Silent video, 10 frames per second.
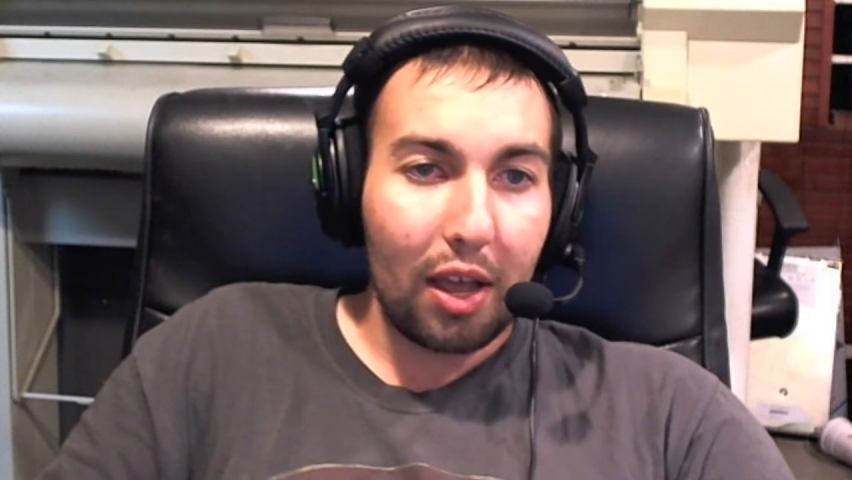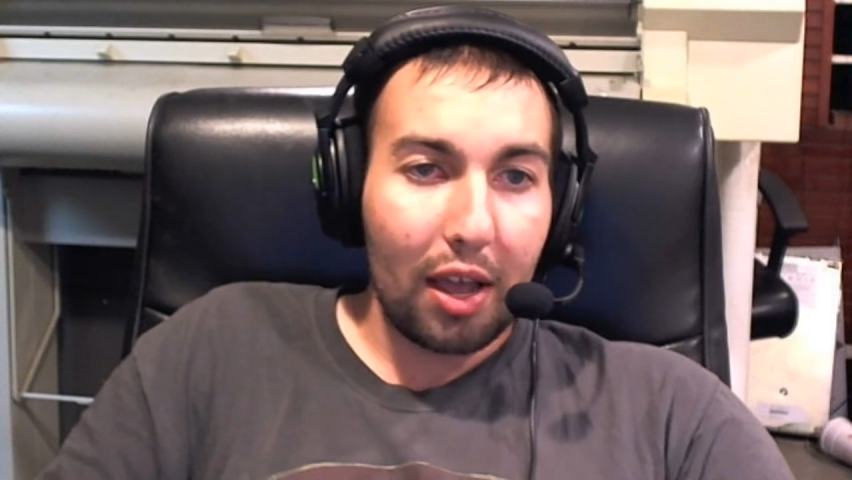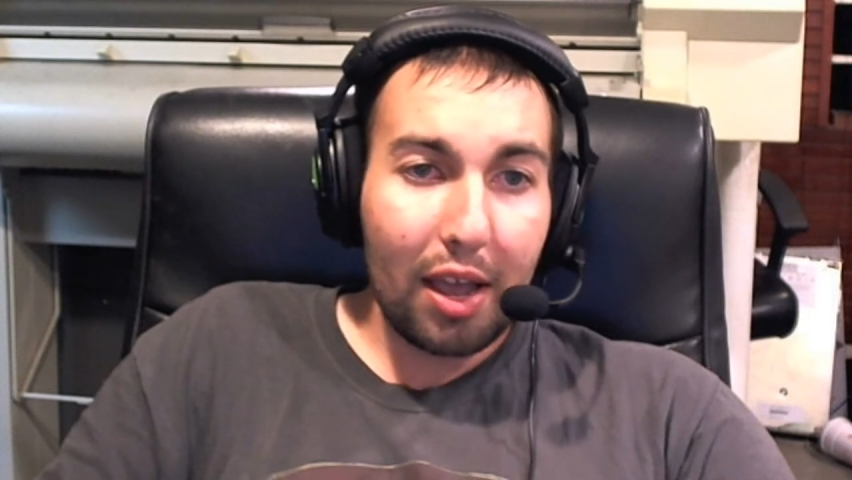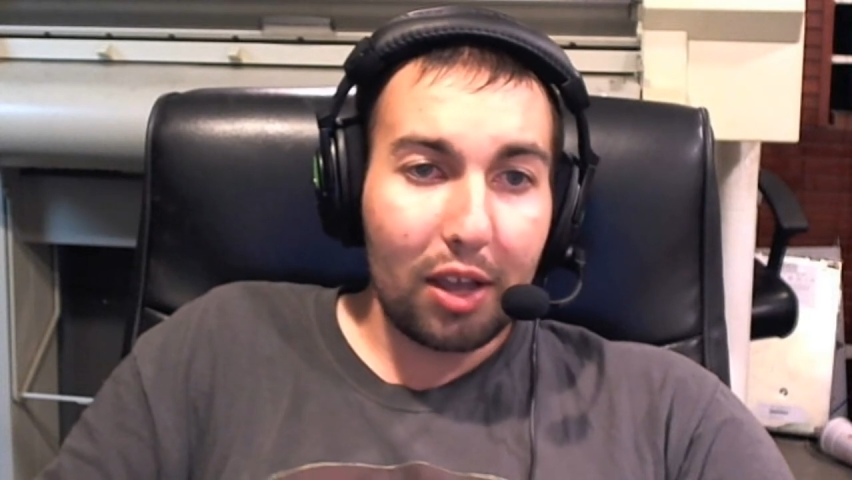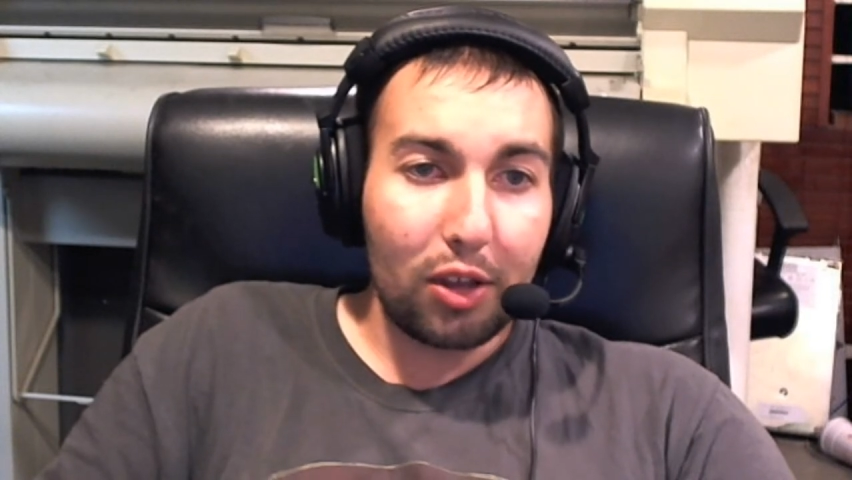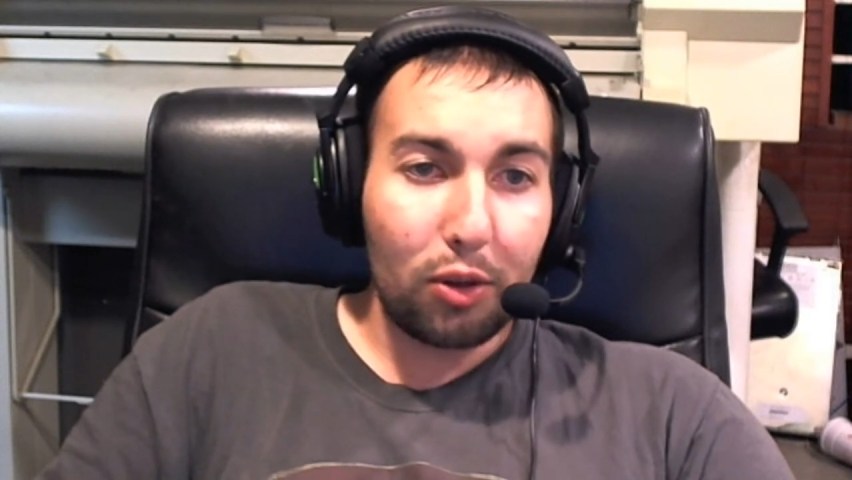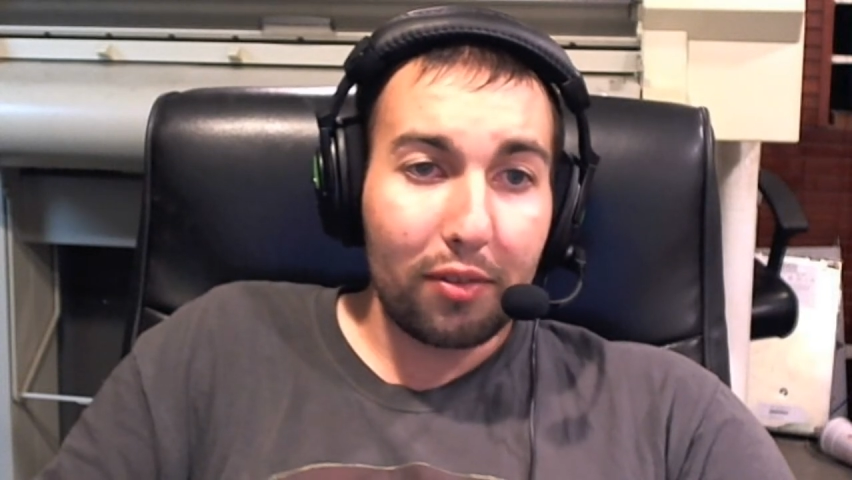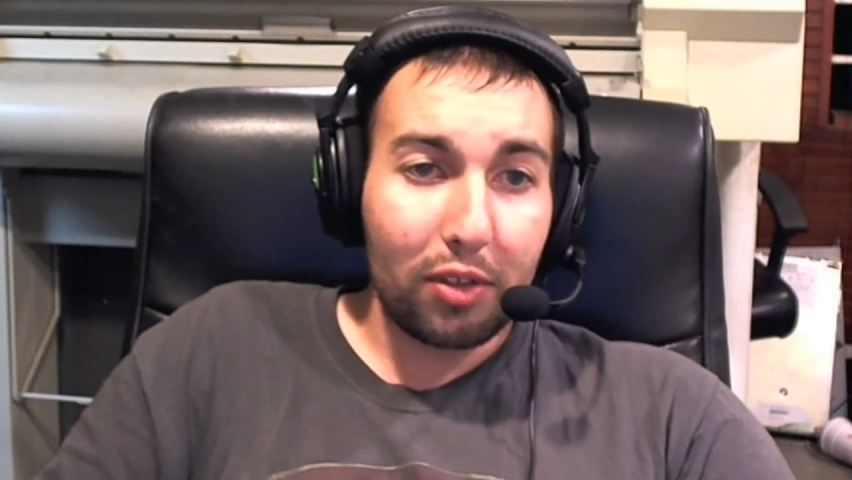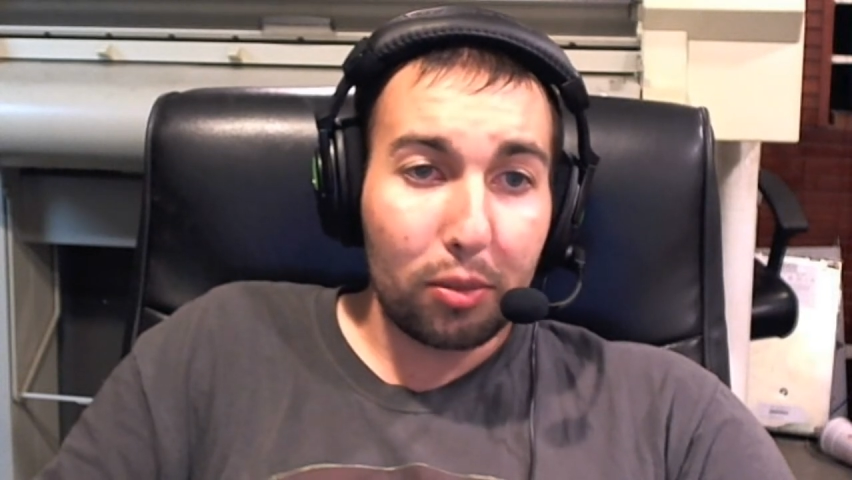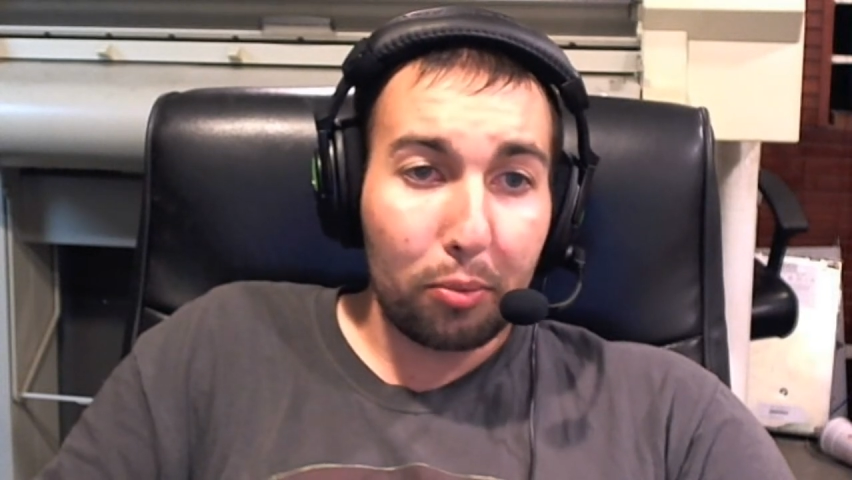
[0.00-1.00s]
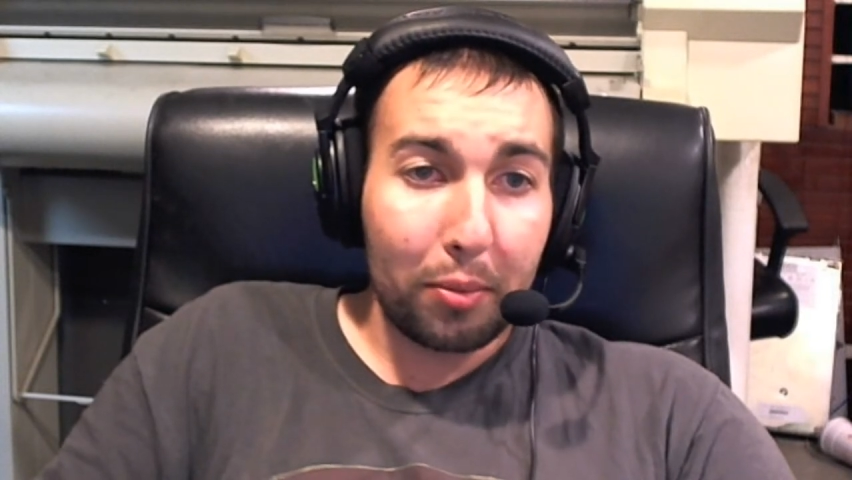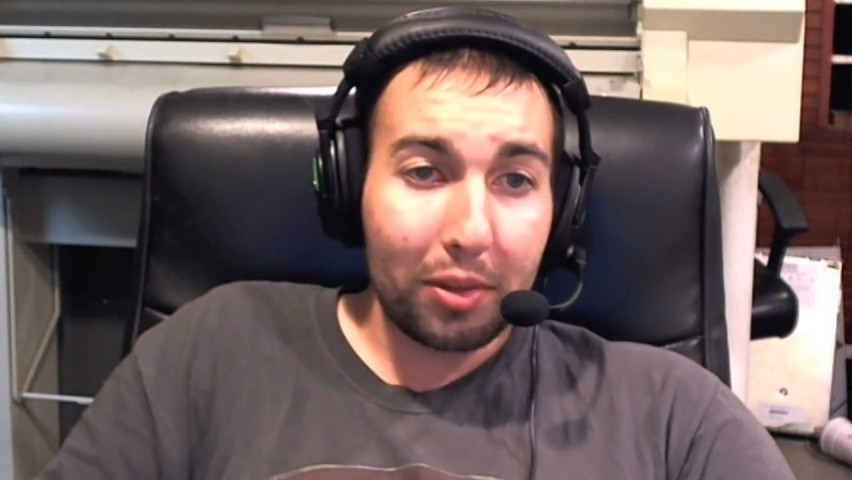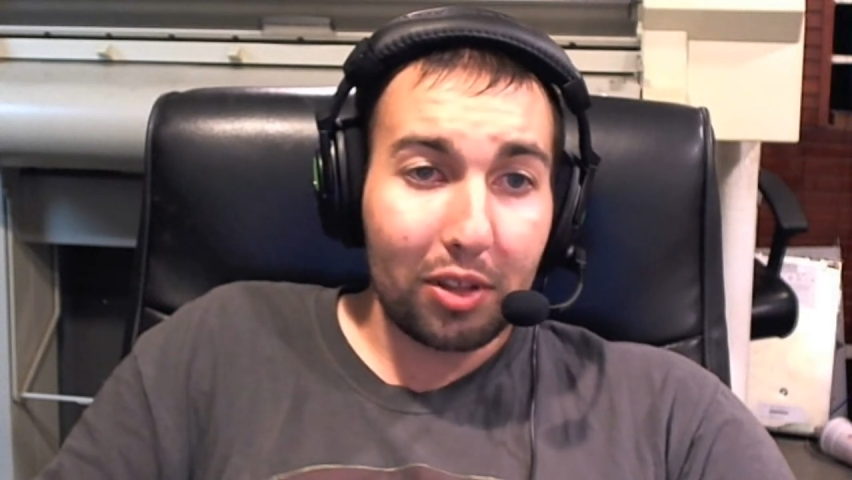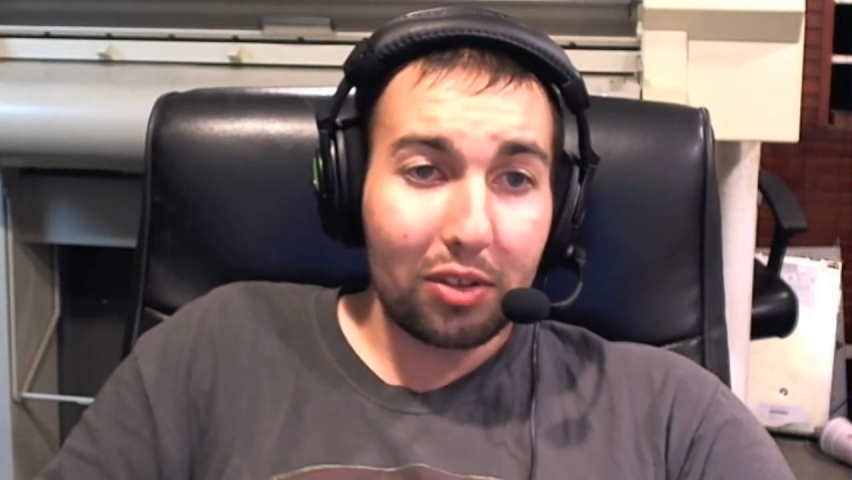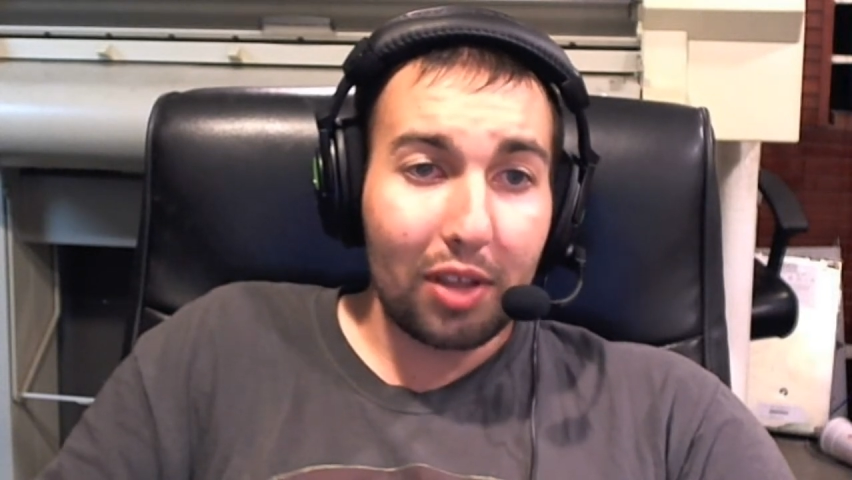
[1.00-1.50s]
hey, you have this
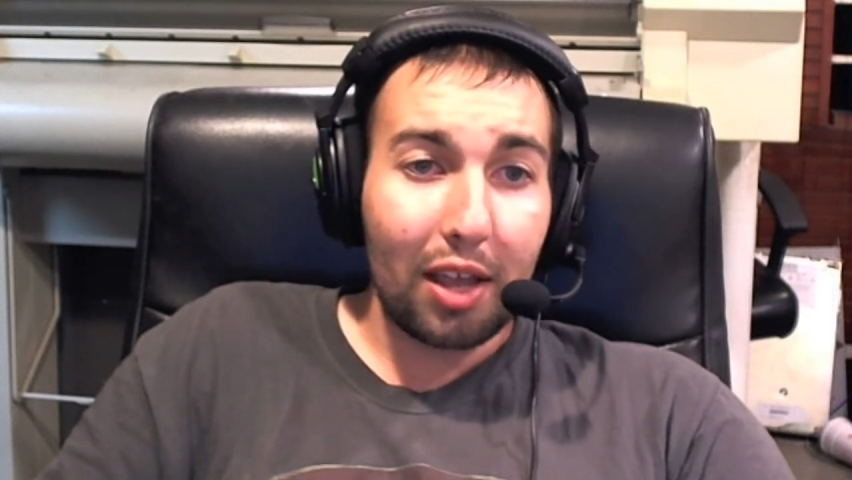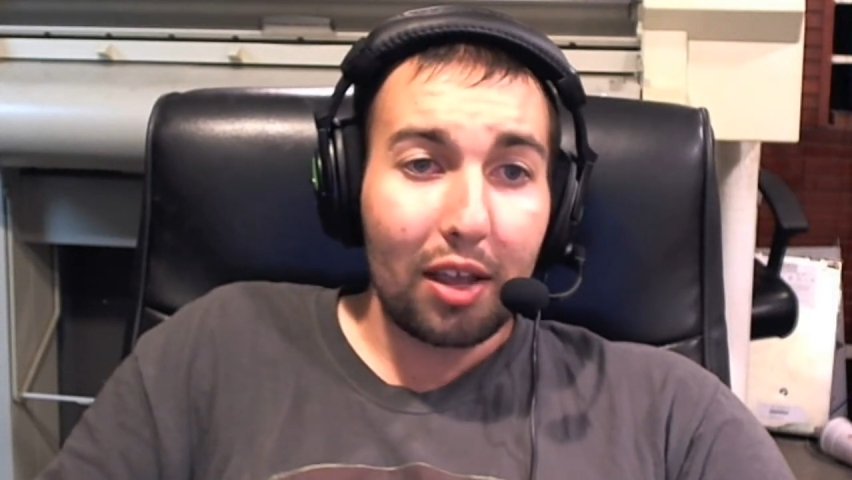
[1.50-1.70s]
appointment this day?